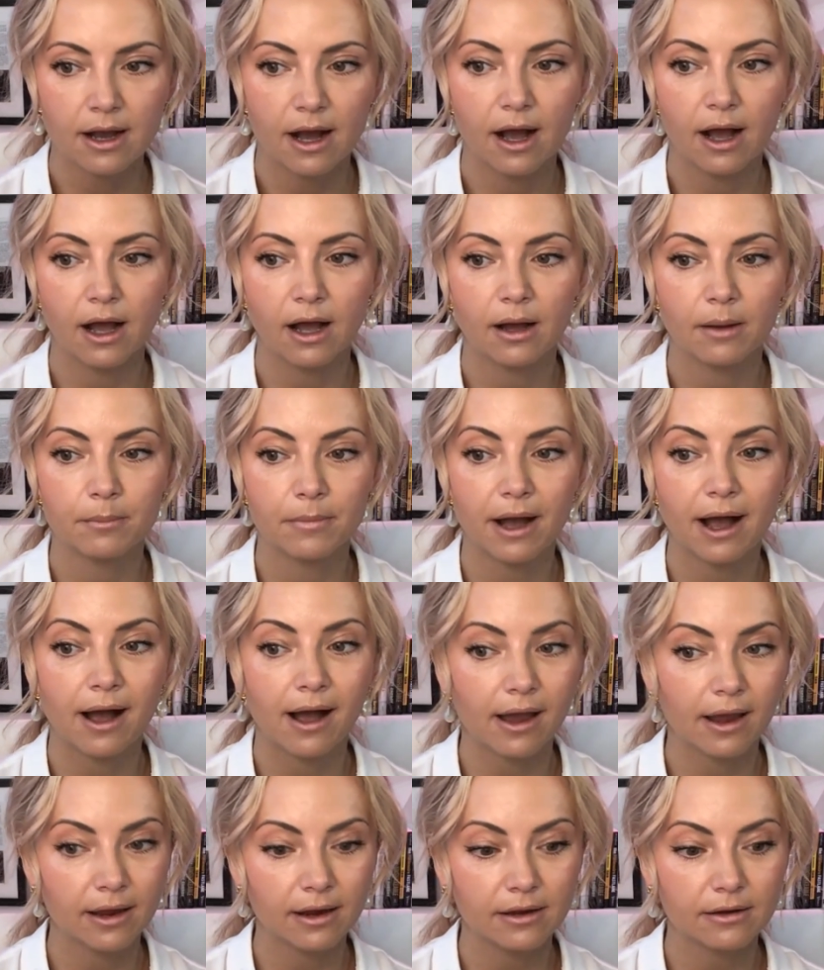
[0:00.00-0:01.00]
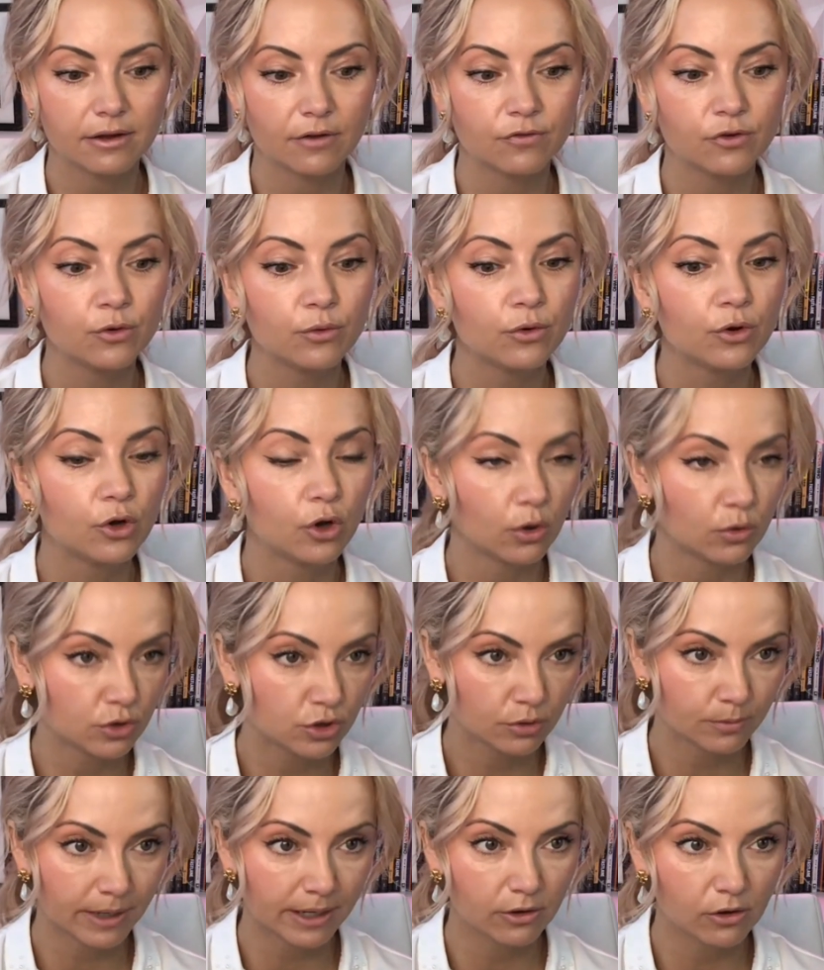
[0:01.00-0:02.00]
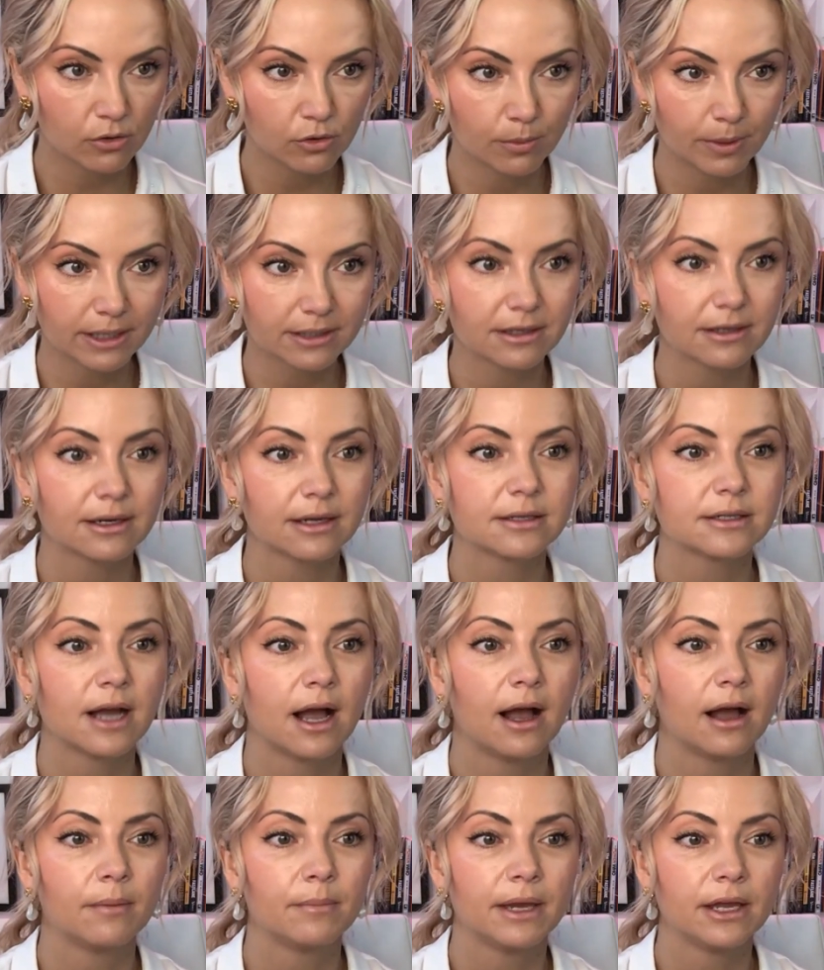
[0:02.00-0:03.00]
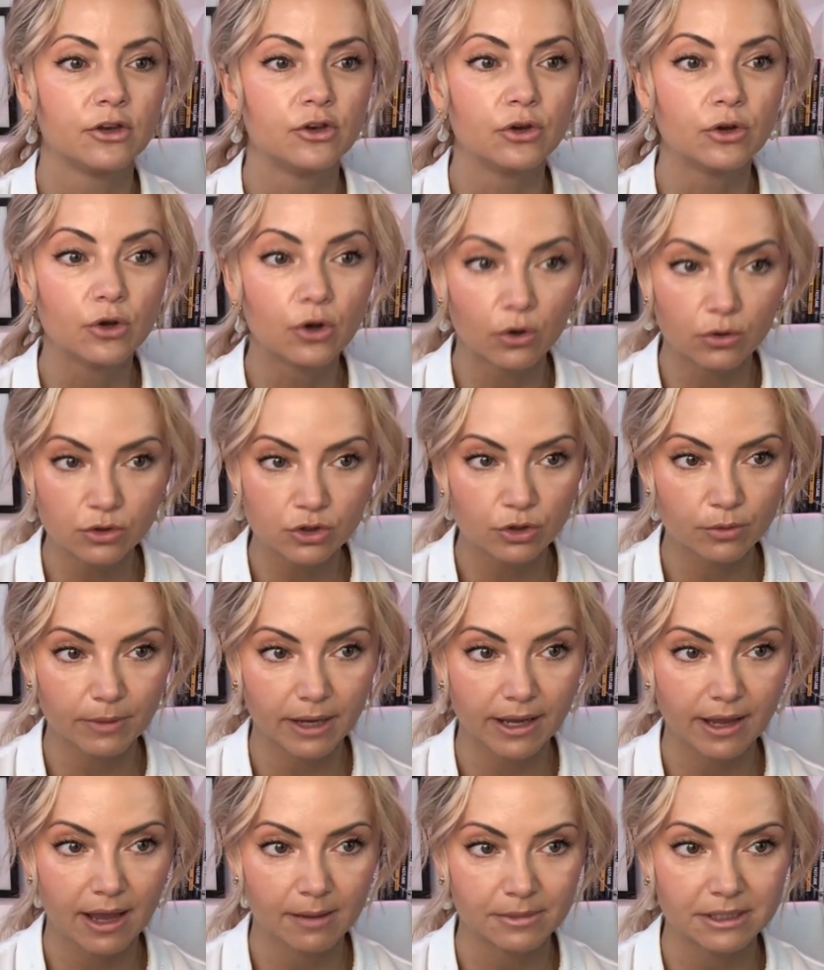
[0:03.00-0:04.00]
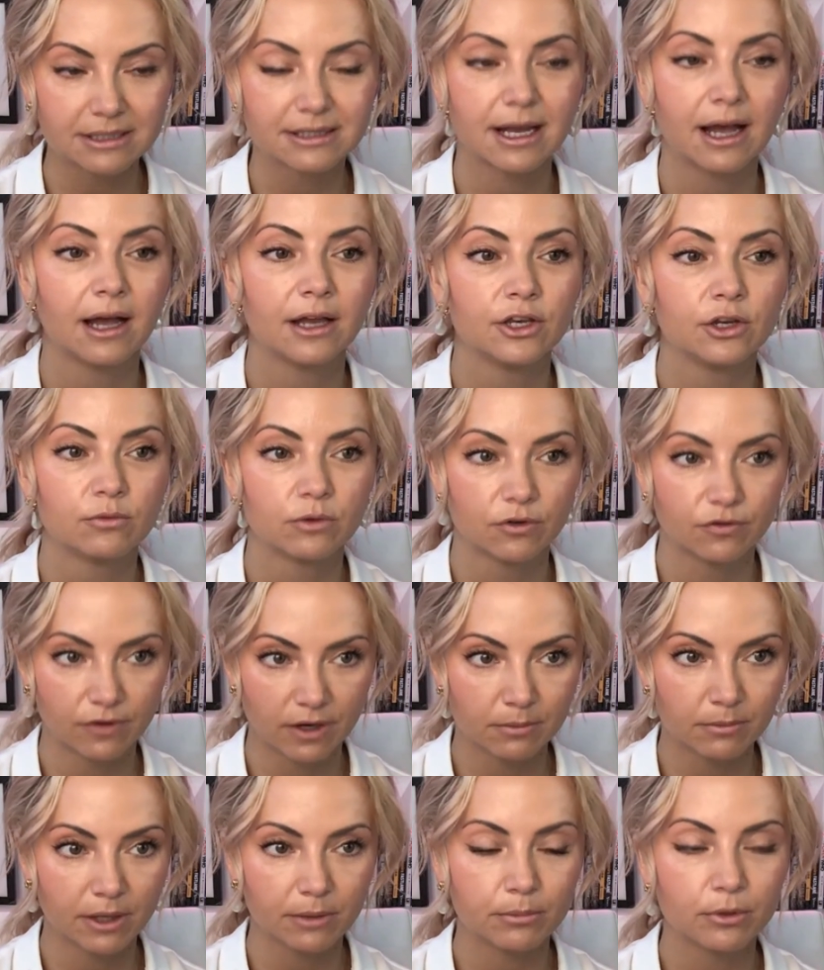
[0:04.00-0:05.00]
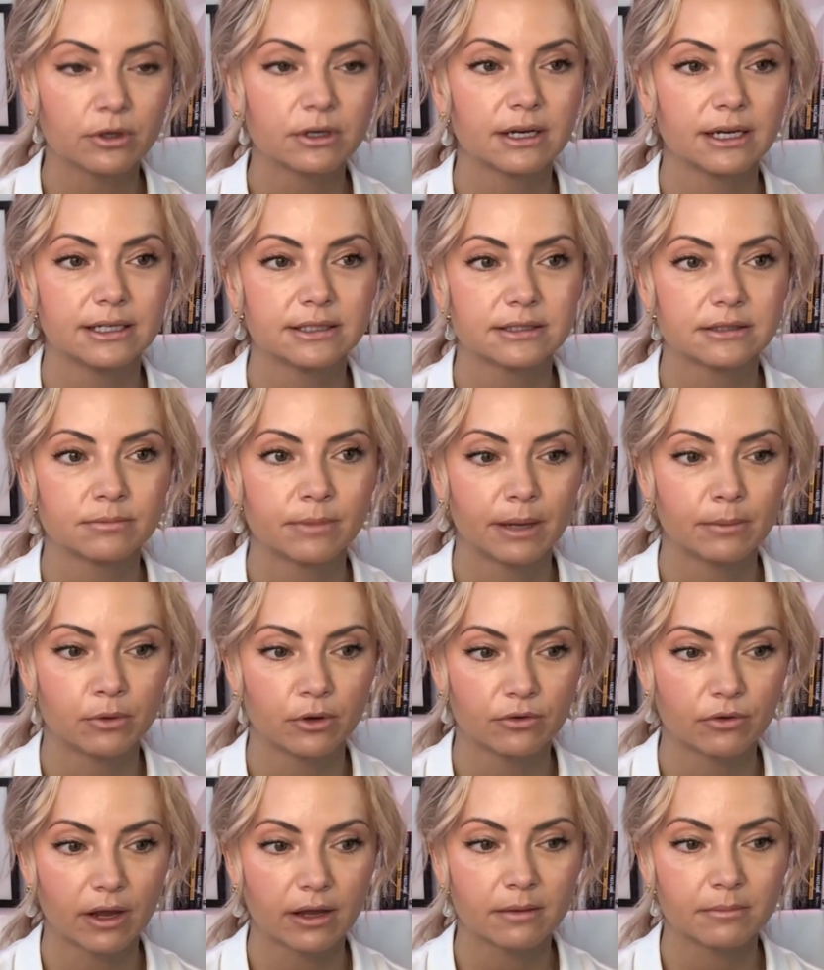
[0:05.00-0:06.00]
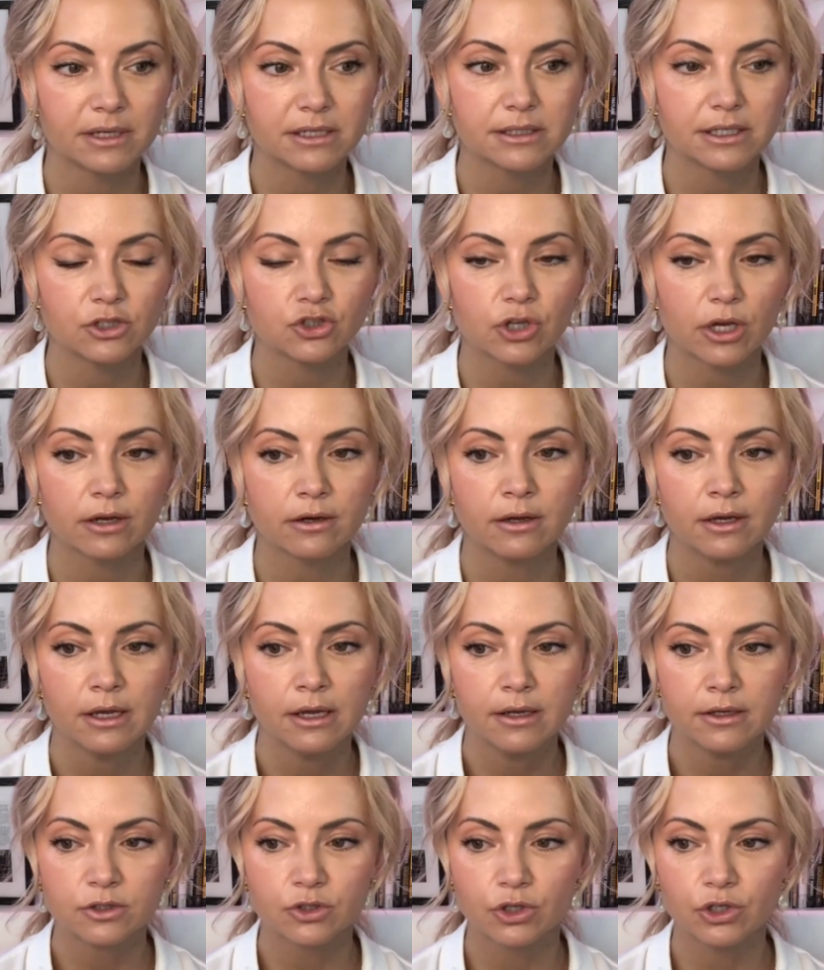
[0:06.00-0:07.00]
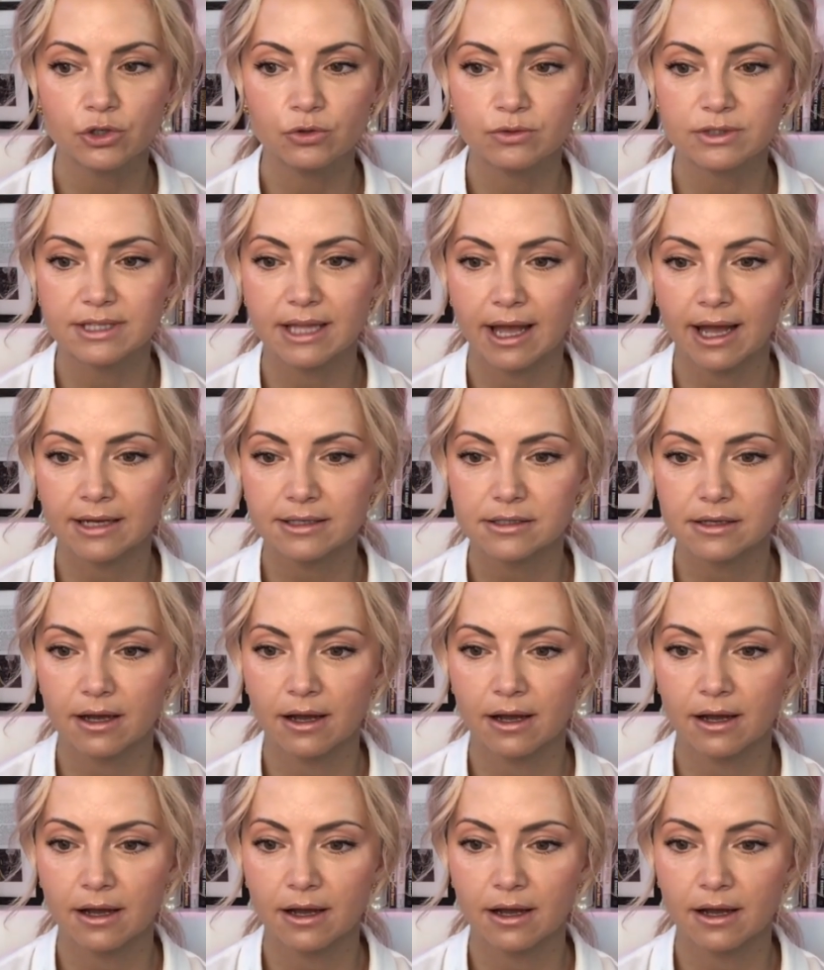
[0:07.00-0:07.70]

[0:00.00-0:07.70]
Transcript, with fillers: Um, I, if you go to my gogo bethke dot com and you go to my Amazon, you will find my book list, my book recommendation. So use that.